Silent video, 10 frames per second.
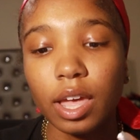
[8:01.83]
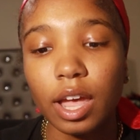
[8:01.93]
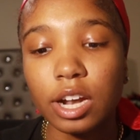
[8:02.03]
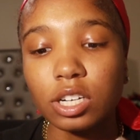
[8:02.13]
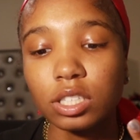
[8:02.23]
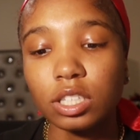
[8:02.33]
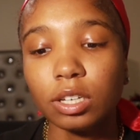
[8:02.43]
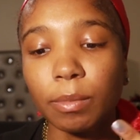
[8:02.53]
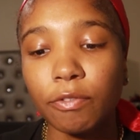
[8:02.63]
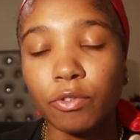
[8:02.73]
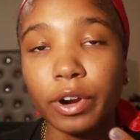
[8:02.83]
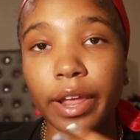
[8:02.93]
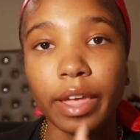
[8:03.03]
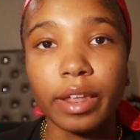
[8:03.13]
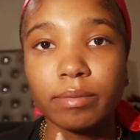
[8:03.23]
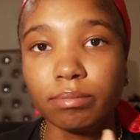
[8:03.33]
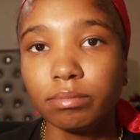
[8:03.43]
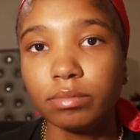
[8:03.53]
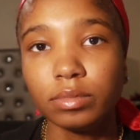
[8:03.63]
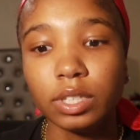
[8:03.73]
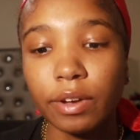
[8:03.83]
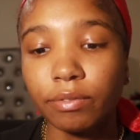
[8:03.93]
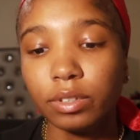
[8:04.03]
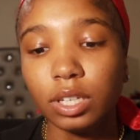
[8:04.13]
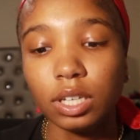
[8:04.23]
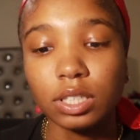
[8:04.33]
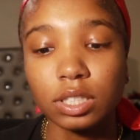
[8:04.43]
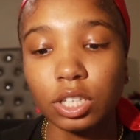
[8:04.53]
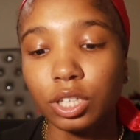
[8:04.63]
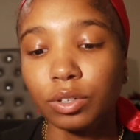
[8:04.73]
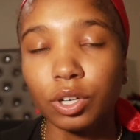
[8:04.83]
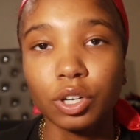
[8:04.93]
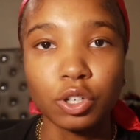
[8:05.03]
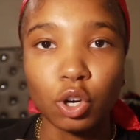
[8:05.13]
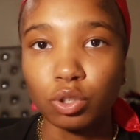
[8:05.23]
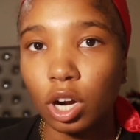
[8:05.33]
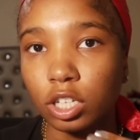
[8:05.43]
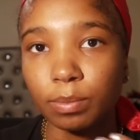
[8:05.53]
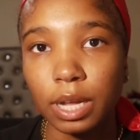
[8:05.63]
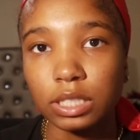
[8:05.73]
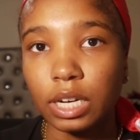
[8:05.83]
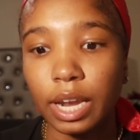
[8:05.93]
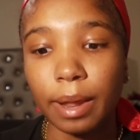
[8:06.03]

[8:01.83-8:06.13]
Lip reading: as y'all see, my forehead definitely is clearer, no dark spots, none of